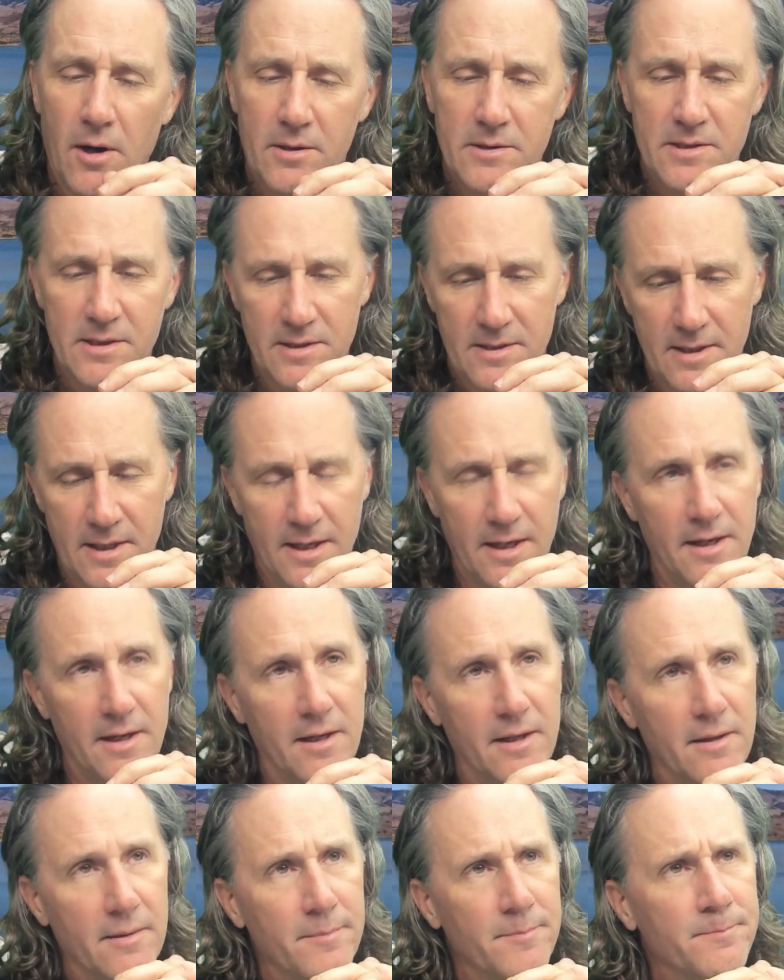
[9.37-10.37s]

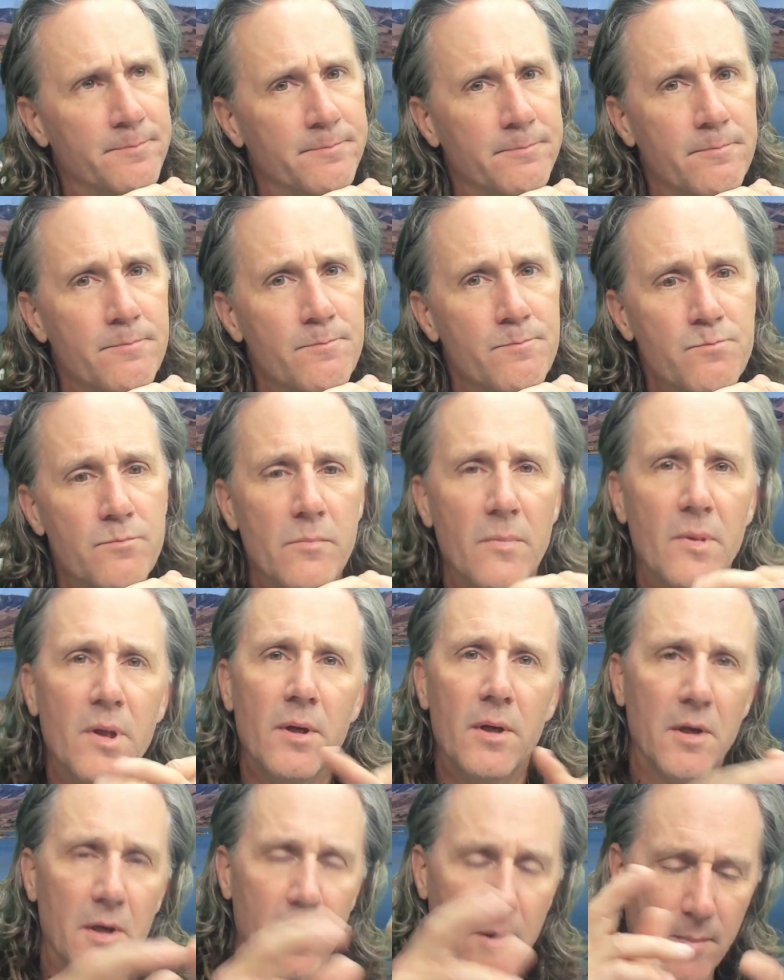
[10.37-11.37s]
today
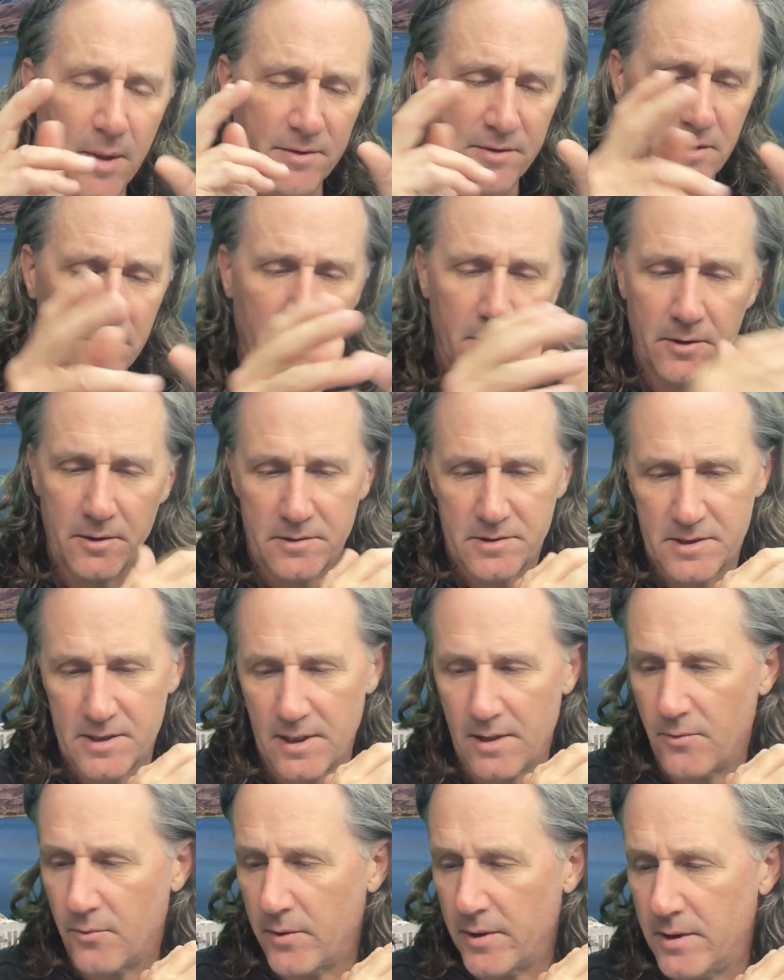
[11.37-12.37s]
about the hooks
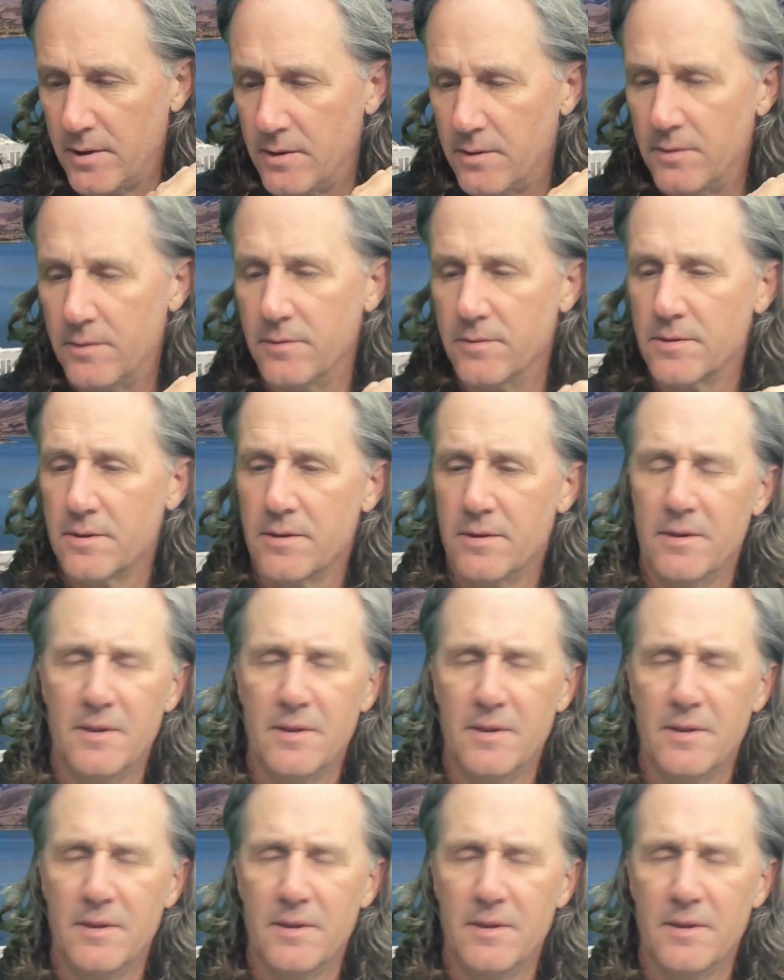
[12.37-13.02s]
that we use.